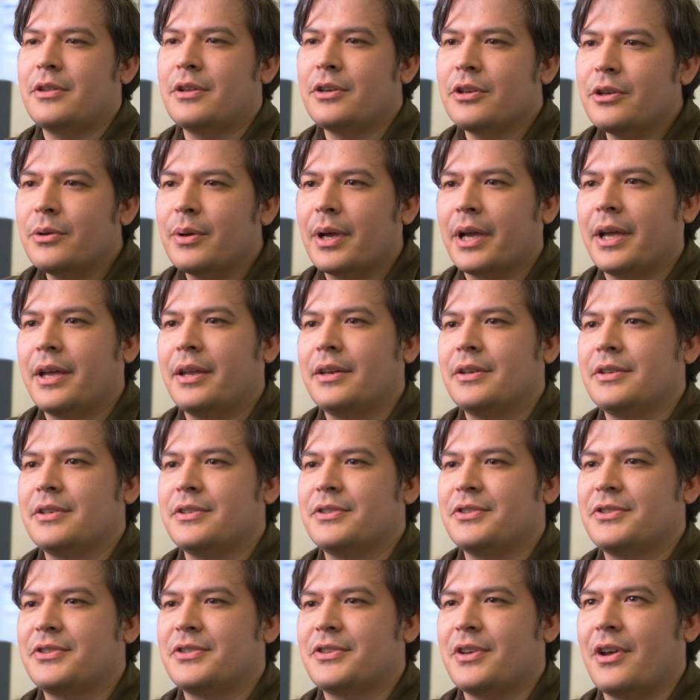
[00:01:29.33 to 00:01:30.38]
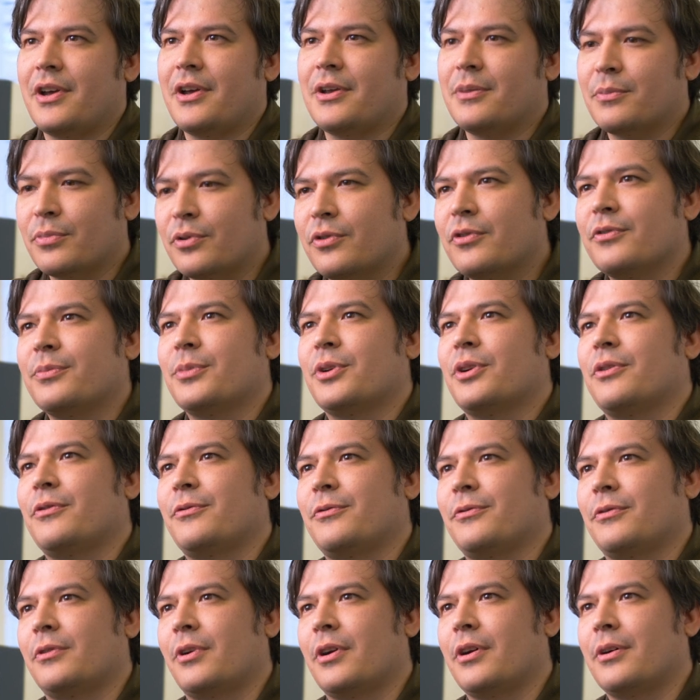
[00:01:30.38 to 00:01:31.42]
The new hand is an improvement
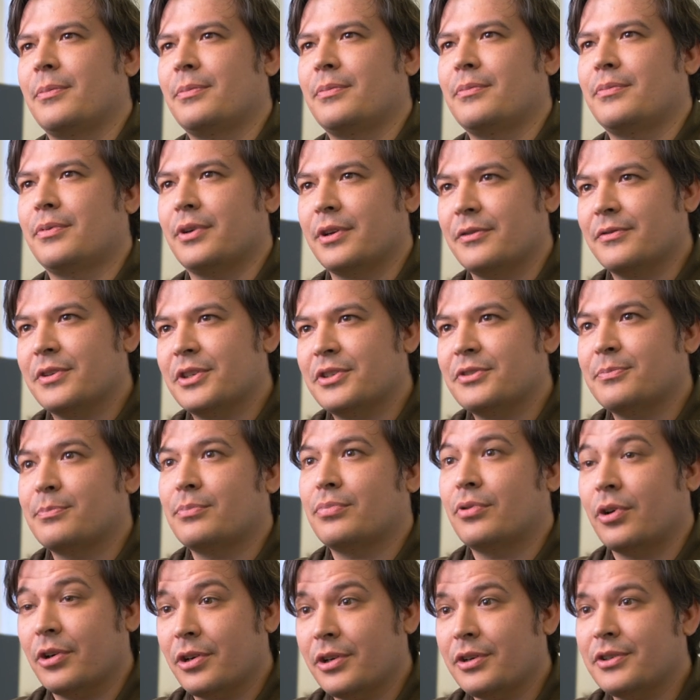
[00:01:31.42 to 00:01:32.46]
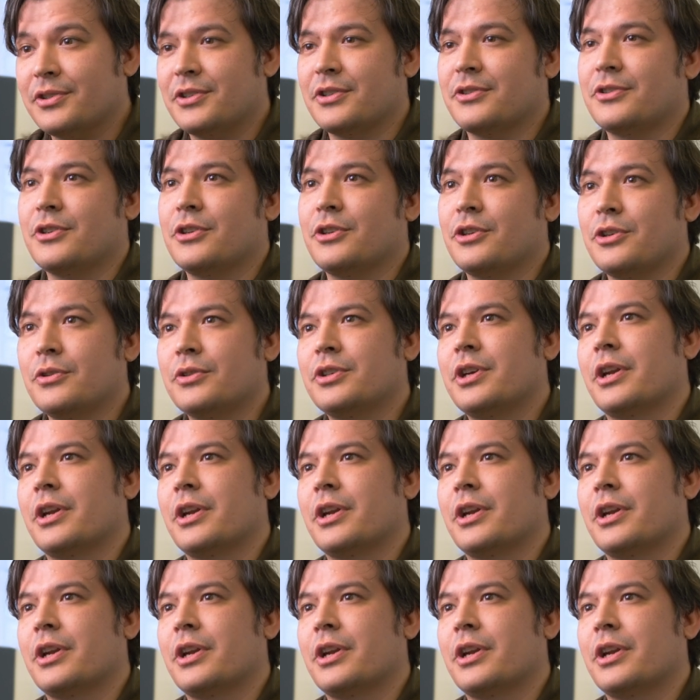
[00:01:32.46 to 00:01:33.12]
over our previous products. It's a new